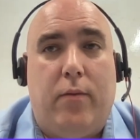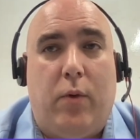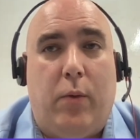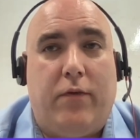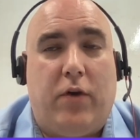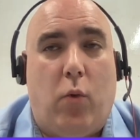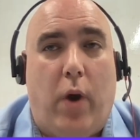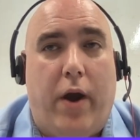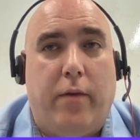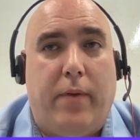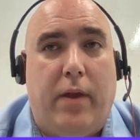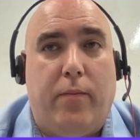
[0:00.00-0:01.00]
we've
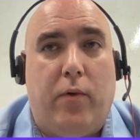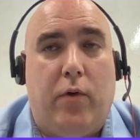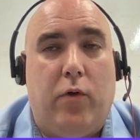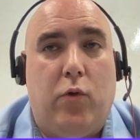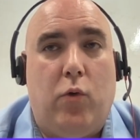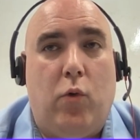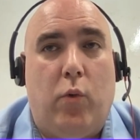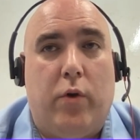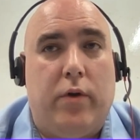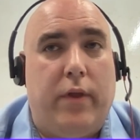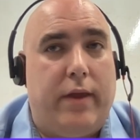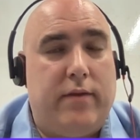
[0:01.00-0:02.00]
acquired people who
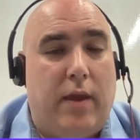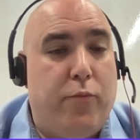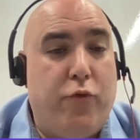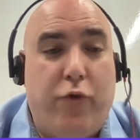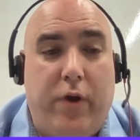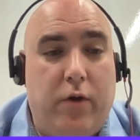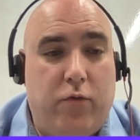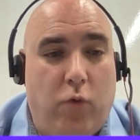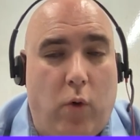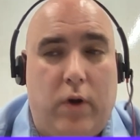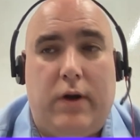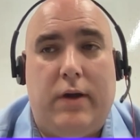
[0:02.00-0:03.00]
were, like, say,
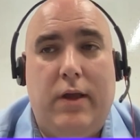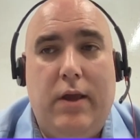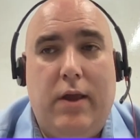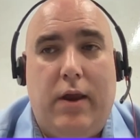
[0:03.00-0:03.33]
pre-Aurora,